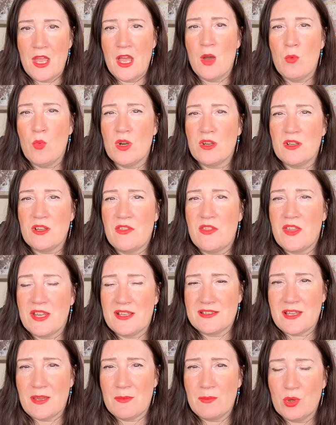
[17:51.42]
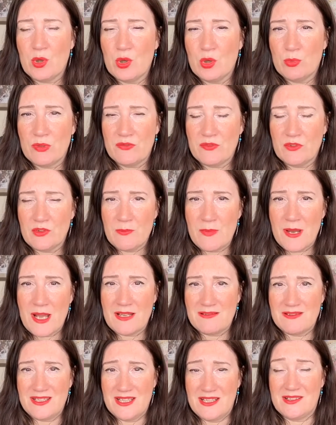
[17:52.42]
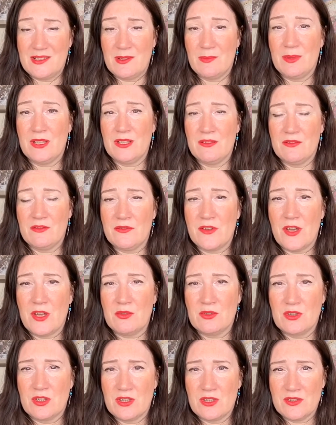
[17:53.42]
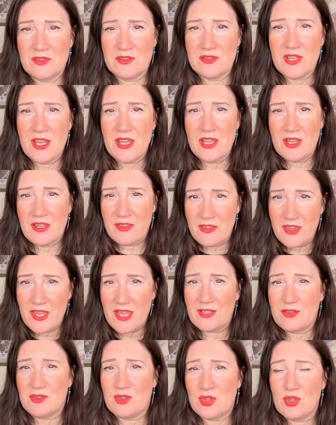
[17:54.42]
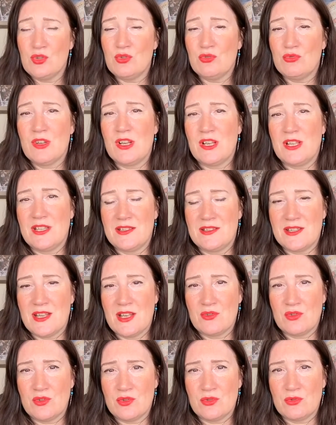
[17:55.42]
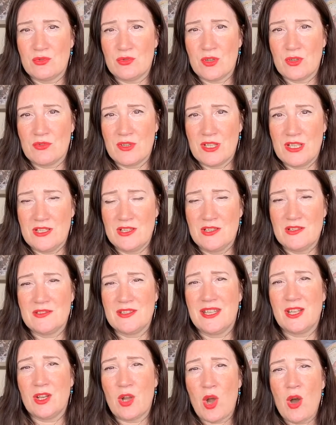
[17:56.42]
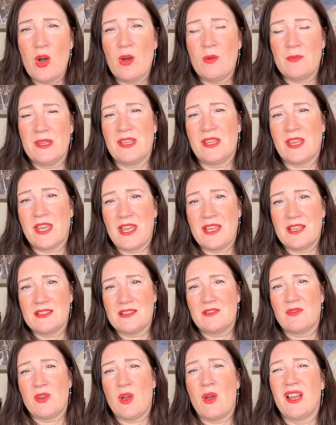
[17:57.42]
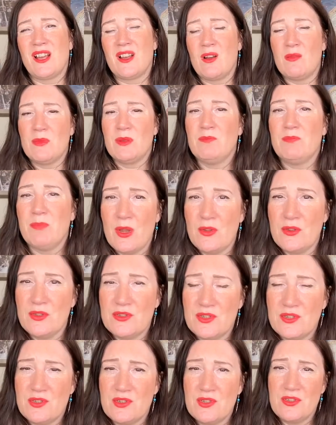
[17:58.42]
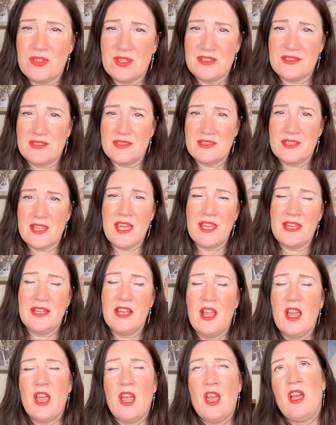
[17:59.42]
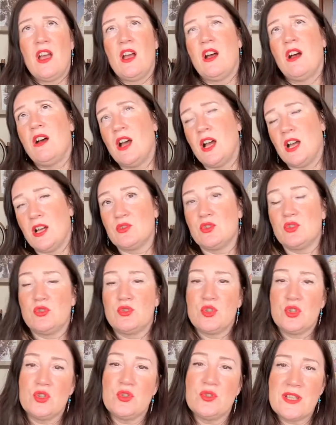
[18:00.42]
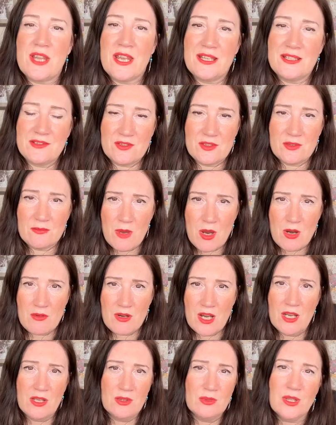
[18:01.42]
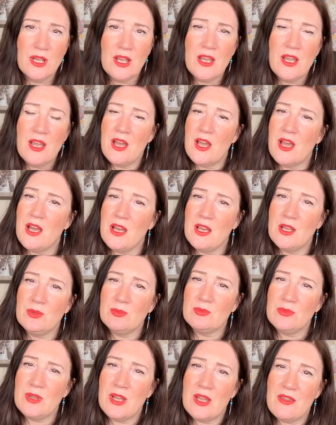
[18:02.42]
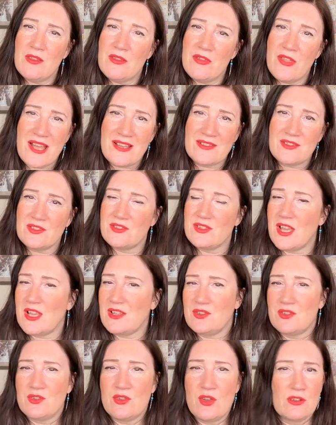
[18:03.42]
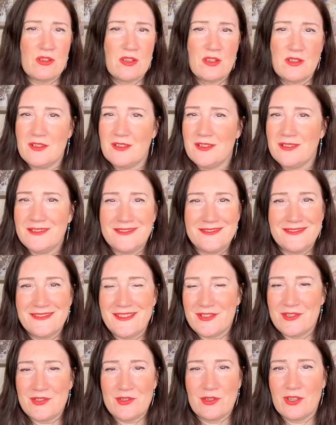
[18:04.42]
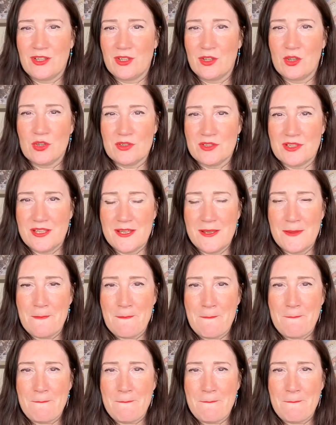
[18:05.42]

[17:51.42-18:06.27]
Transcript: And one of the things I put before about discipline and focus, they're two really essential ingredients. It can't be a case of, oh, I can't be bothered to do this today, I'll do 2 days tomorrow. That's not gonna cut it.